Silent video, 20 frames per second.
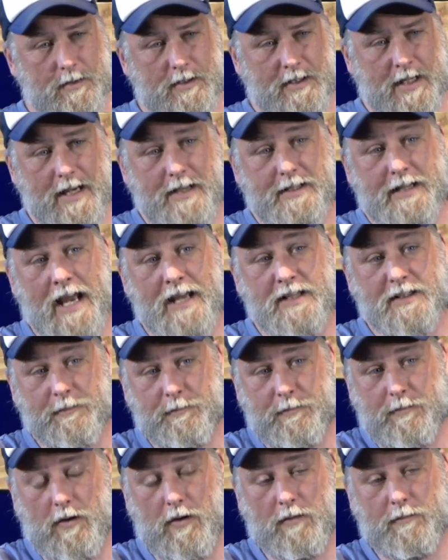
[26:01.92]
10 days of,
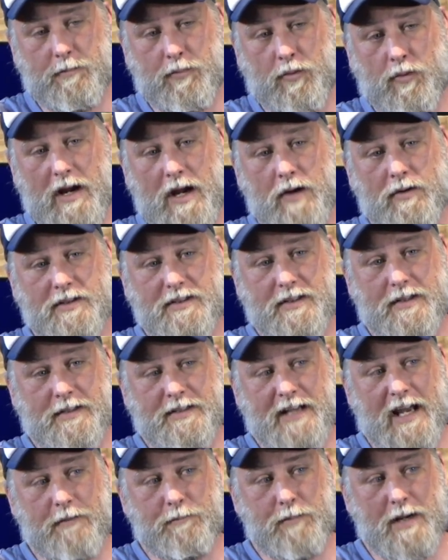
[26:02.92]
of prayer into the
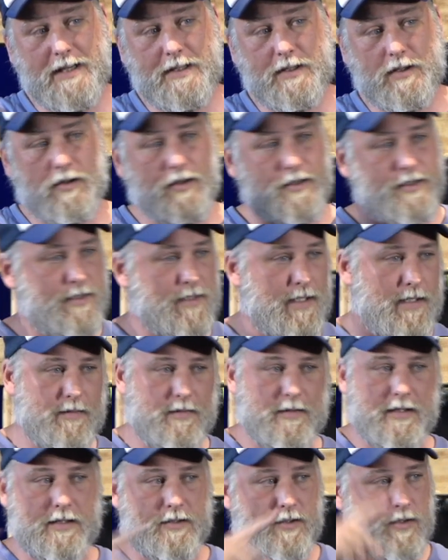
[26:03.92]
day of Pentecost that,
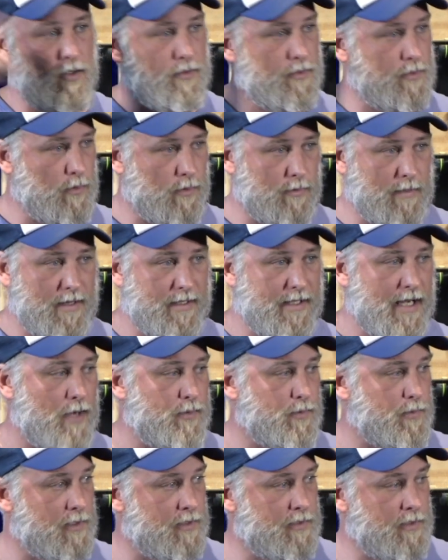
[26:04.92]
that churches all around the
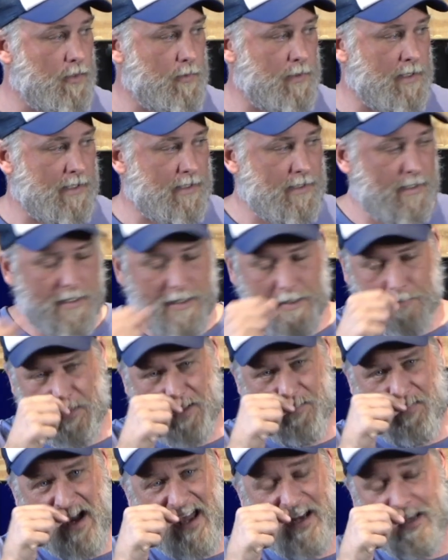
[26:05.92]
country are doing, a
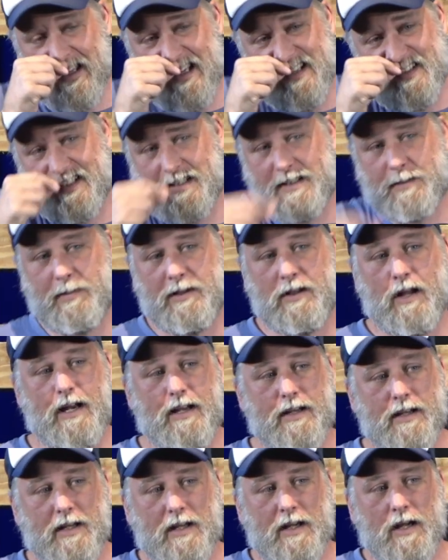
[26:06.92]
big part of that is just to be like,
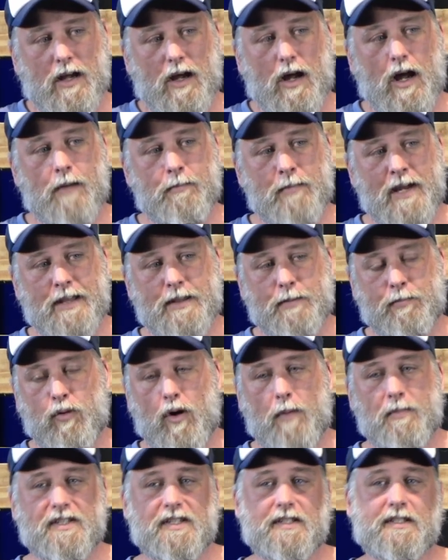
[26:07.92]
oh man, the
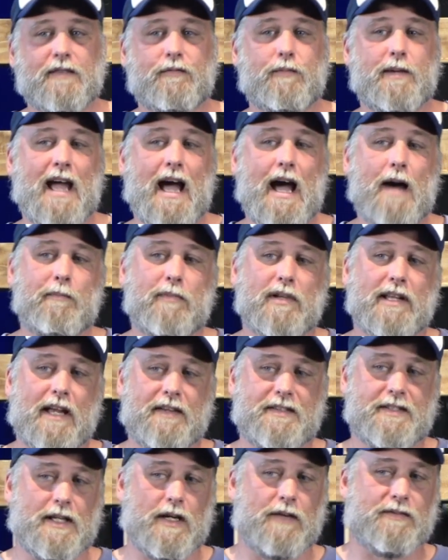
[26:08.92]
promise is if we humble
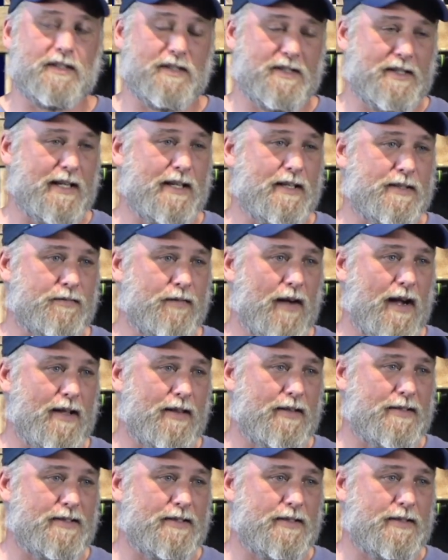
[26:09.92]
ourselves and seek his
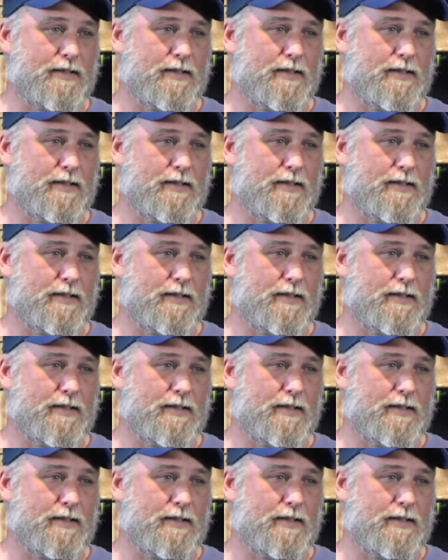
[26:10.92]
face.